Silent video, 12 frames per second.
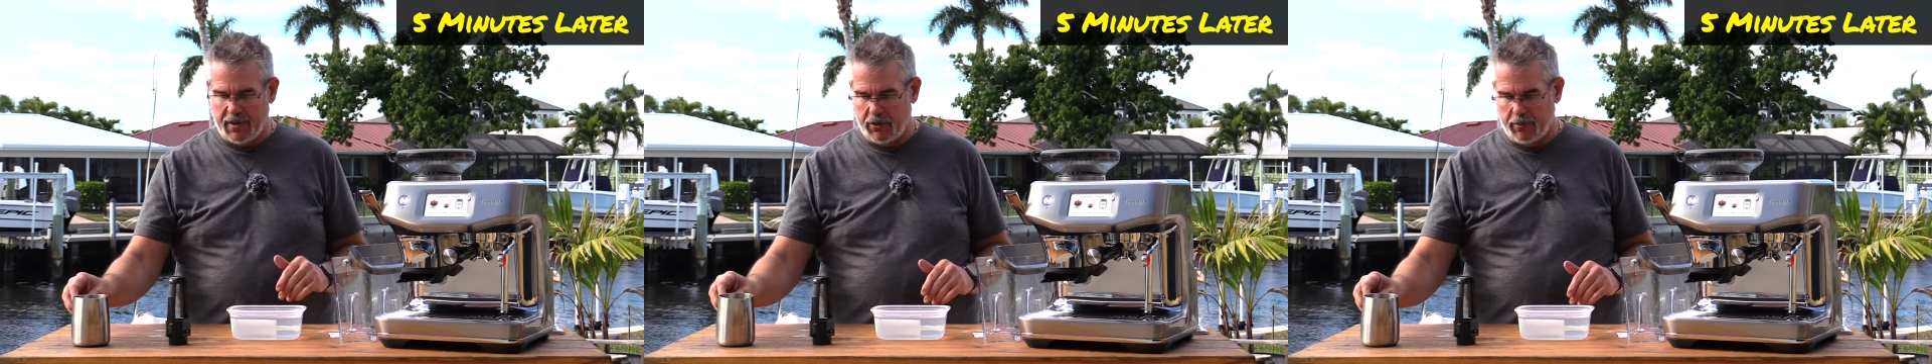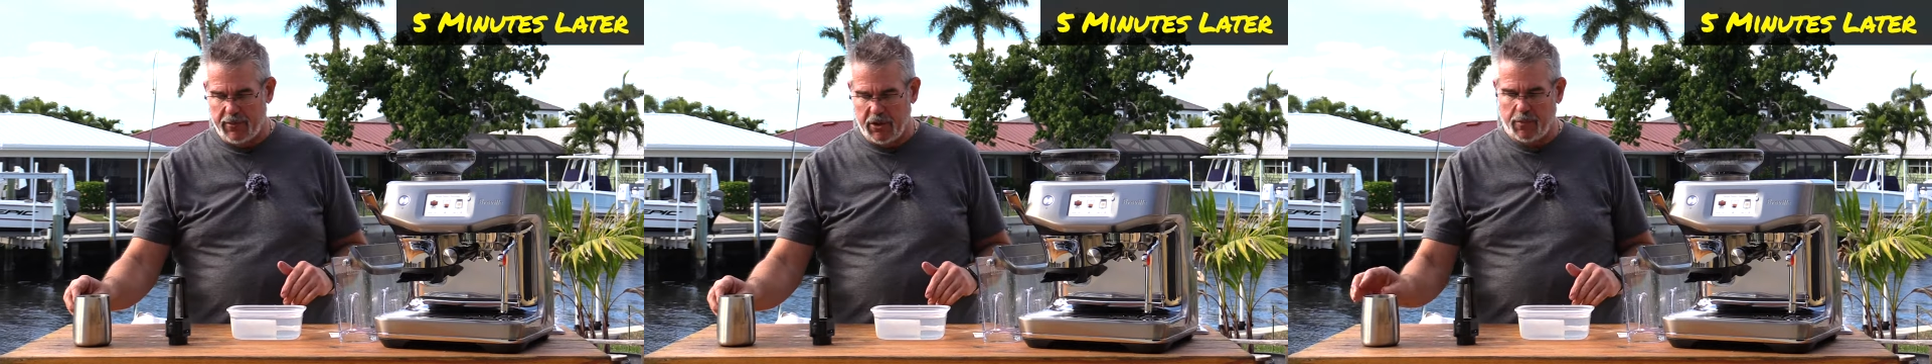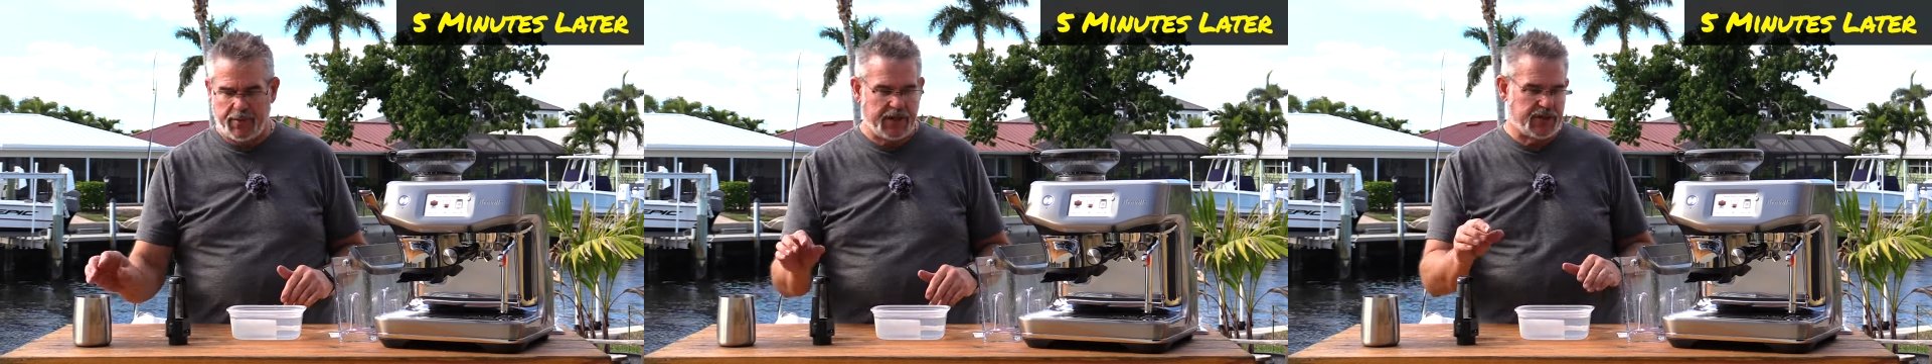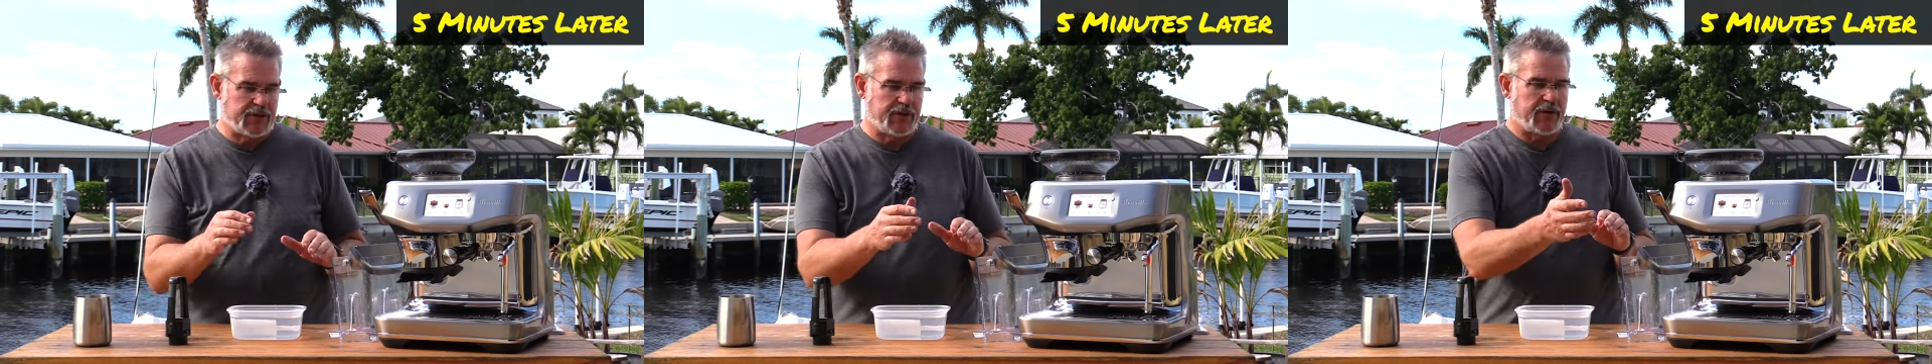The little milk
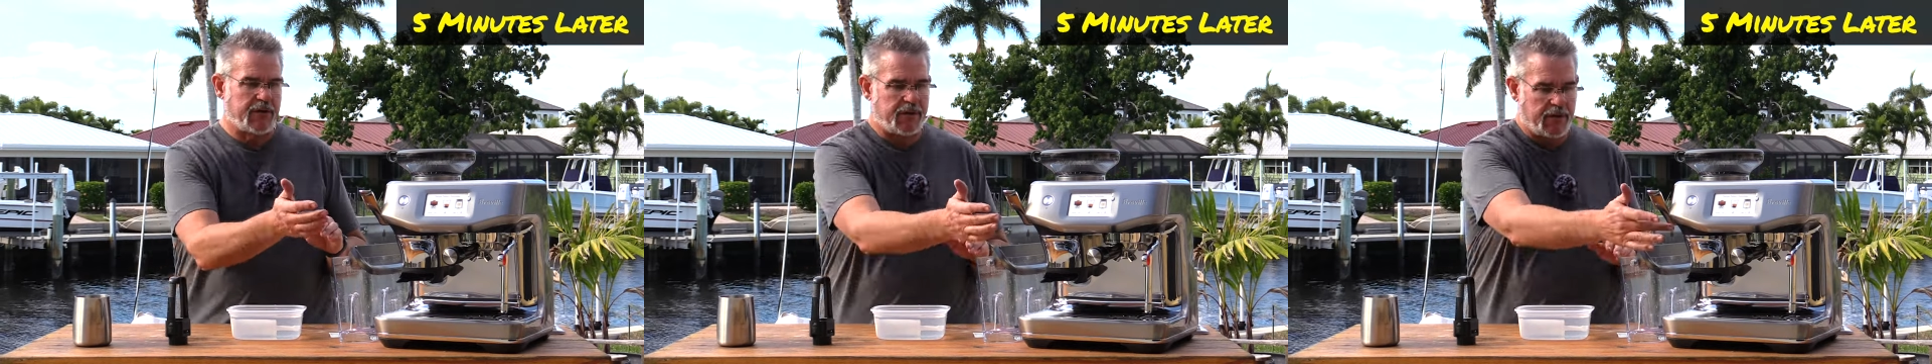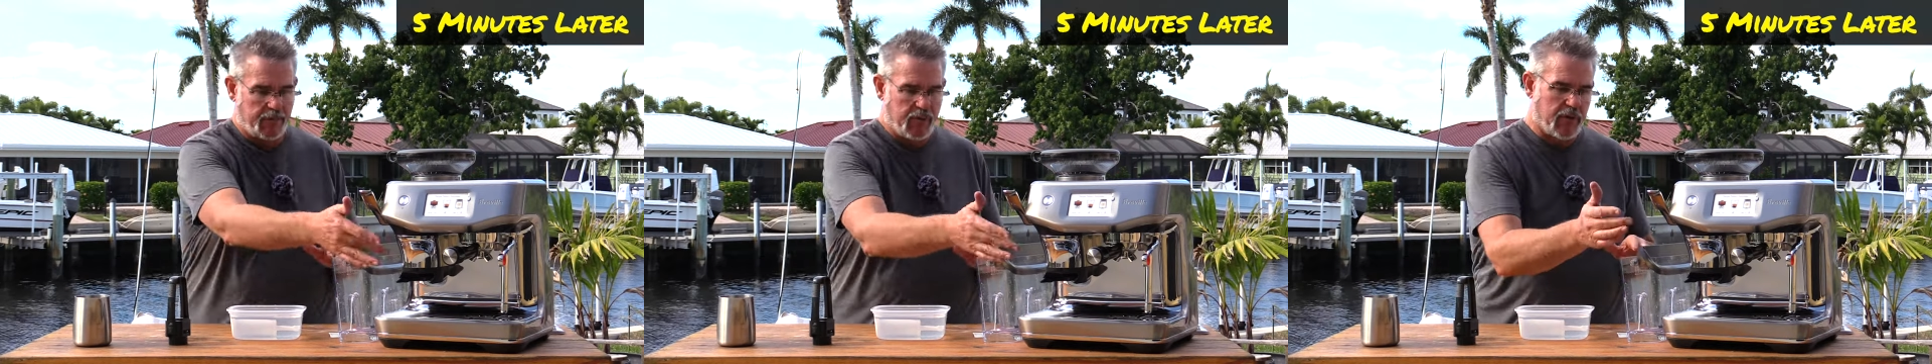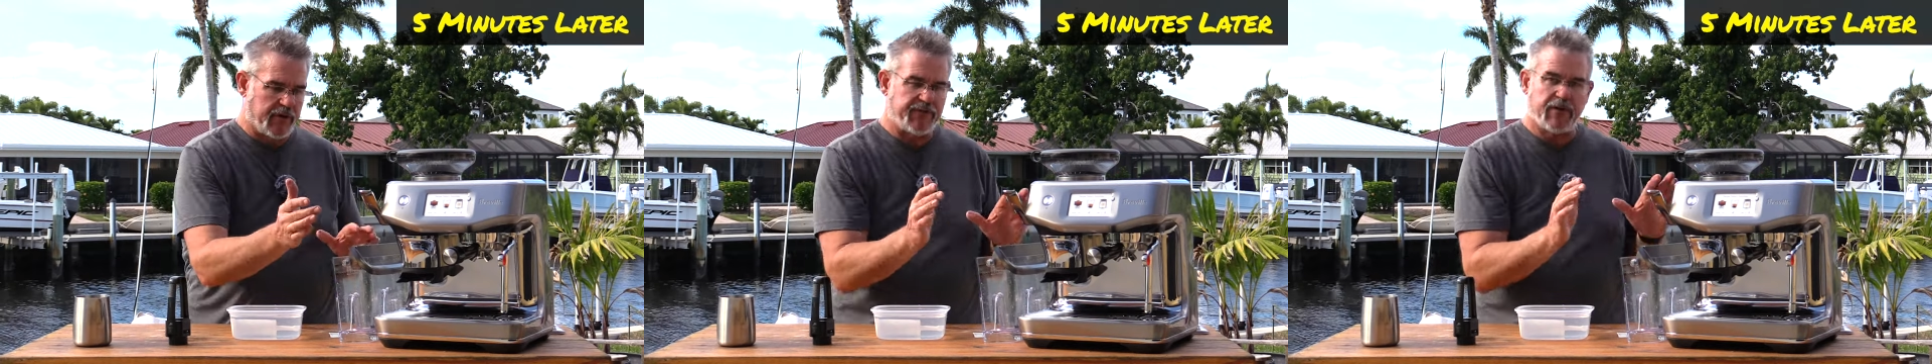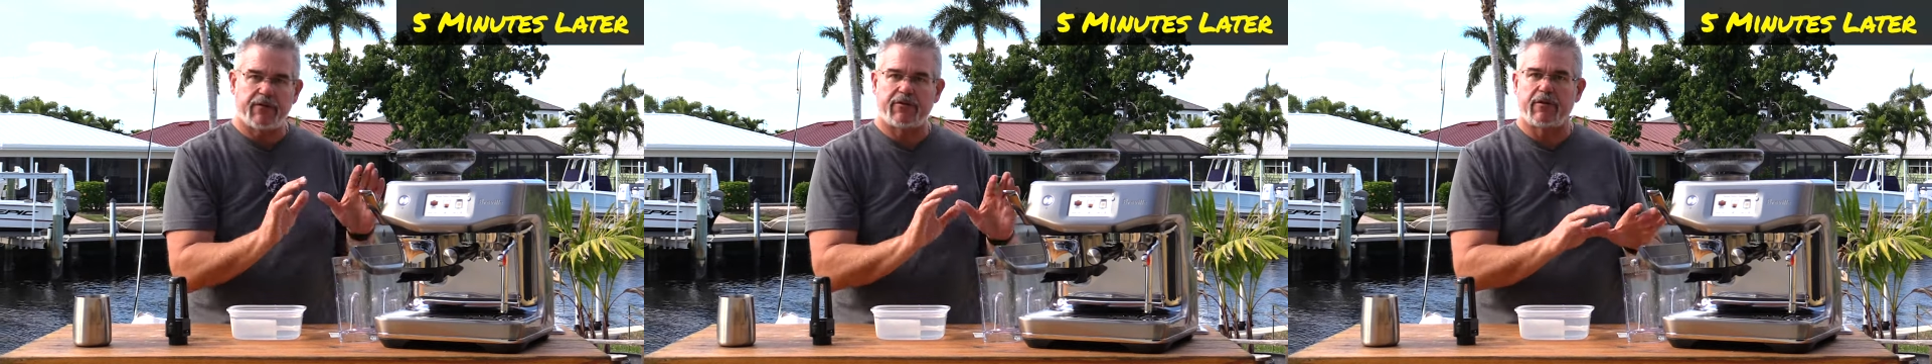pitcher, the
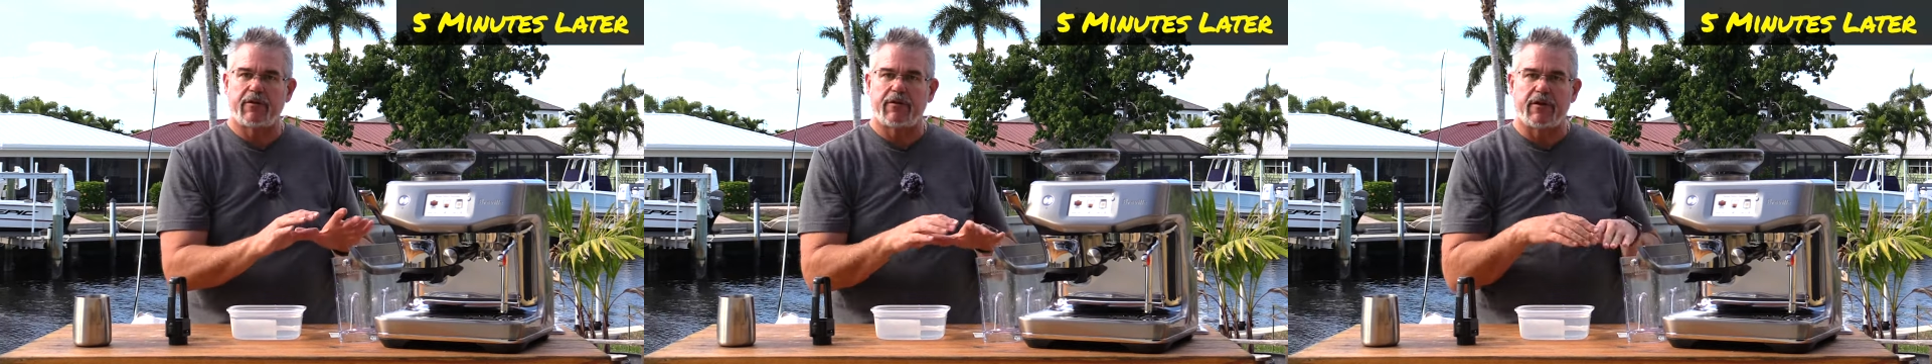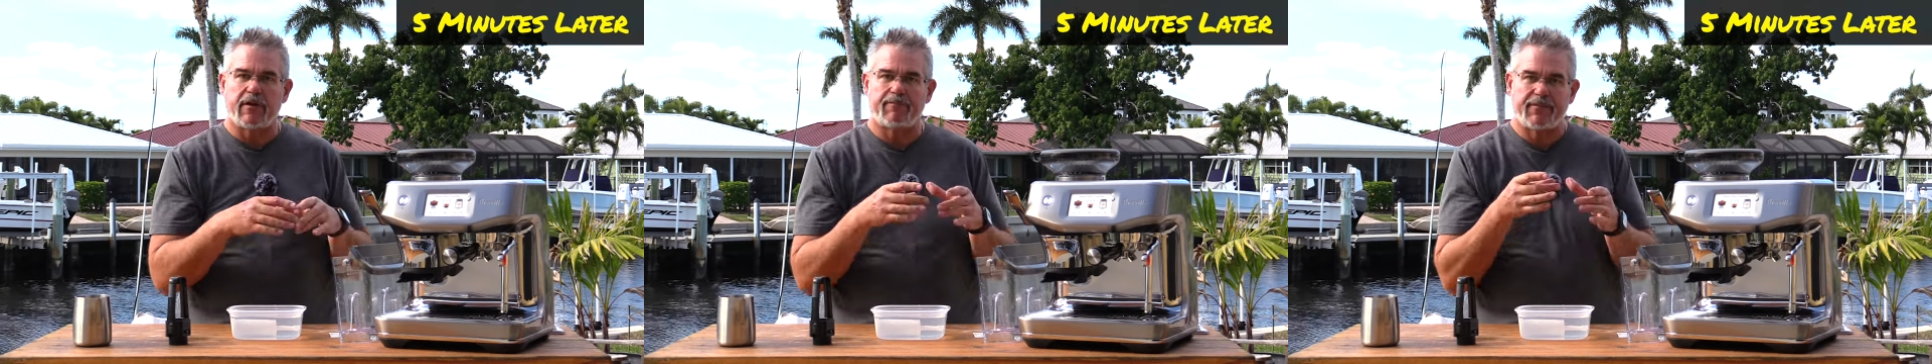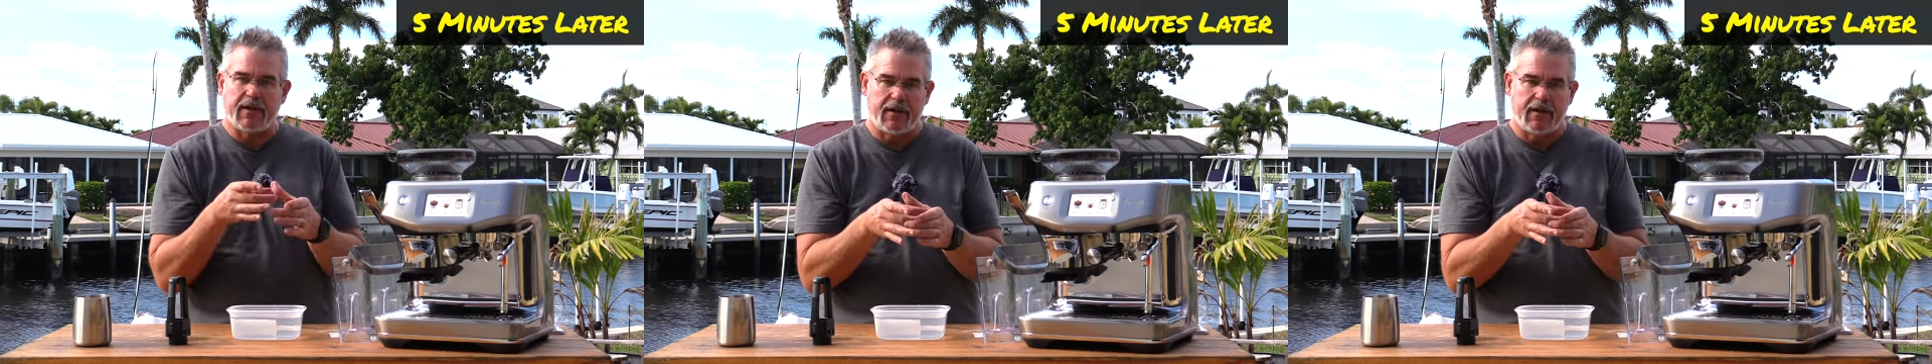portafilter, the uh,